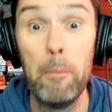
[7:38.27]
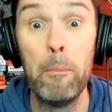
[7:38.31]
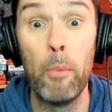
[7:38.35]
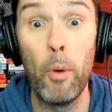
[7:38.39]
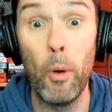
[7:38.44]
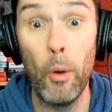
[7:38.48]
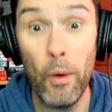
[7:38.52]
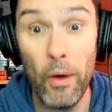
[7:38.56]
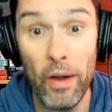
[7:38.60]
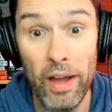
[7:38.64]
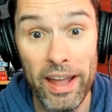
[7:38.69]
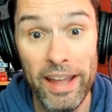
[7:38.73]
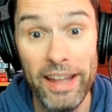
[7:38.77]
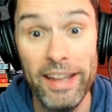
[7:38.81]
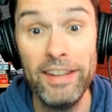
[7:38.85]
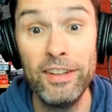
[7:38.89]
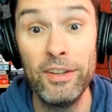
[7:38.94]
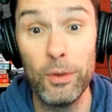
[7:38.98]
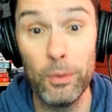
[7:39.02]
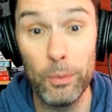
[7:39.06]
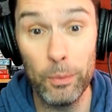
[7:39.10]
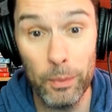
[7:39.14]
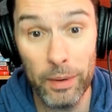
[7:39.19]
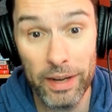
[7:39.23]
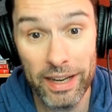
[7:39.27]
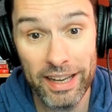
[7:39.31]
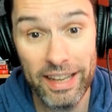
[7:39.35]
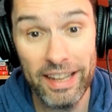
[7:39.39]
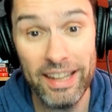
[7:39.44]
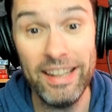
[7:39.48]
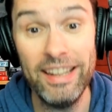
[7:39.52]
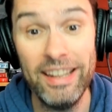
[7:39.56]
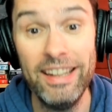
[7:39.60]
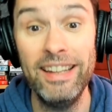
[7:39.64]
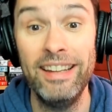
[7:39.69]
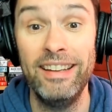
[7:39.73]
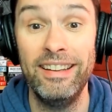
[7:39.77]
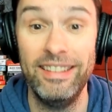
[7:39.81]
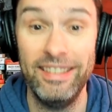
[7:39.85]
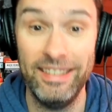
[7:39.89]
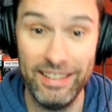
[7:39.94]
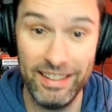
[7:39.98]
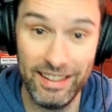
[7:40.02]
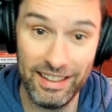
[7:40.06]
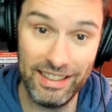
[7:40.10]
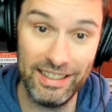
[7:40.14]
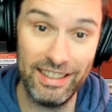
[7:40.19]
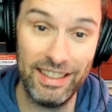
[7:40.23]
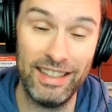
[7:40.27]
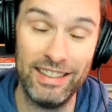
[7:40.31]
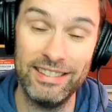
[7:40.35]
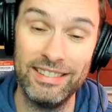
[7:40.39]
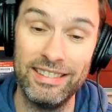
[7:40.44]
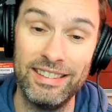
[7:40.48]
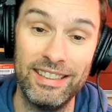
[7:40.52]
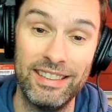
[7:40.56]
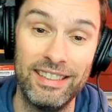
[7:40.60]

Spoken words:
boy, do we need it.